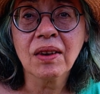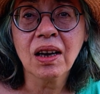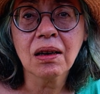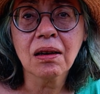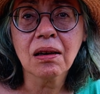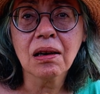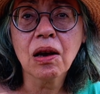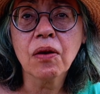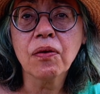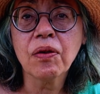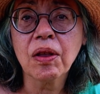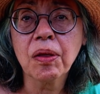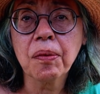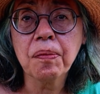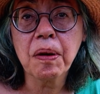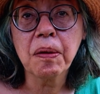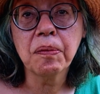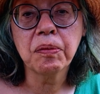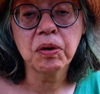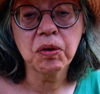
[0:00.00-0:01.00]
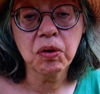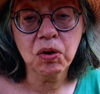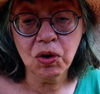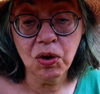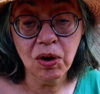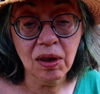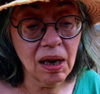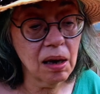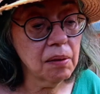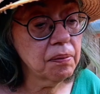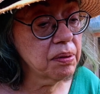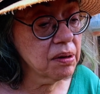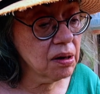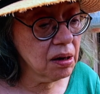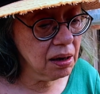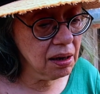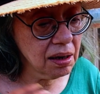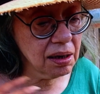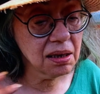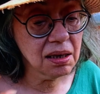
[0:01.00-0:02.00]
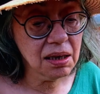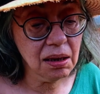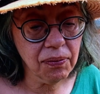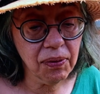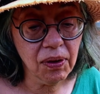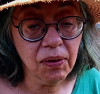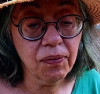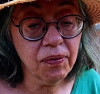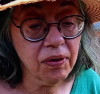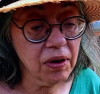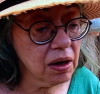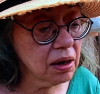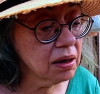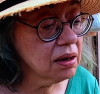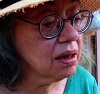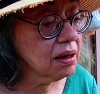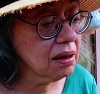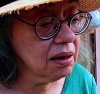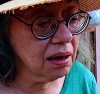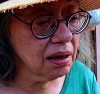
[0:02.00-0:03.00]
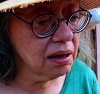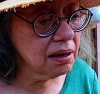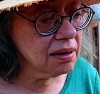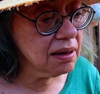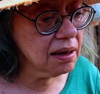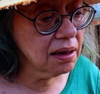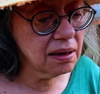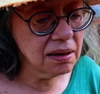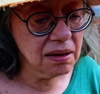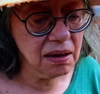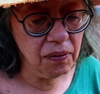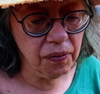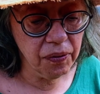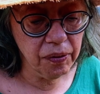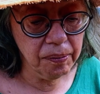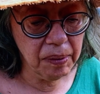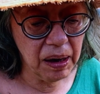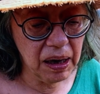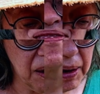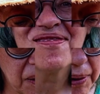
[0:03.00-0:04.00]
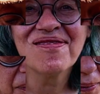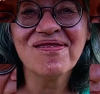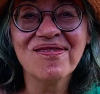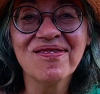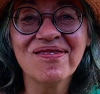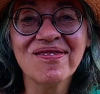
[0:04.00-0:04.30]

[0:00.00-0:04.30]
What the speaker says: I don't know if other people do that, but I definitely find that that is easier for me.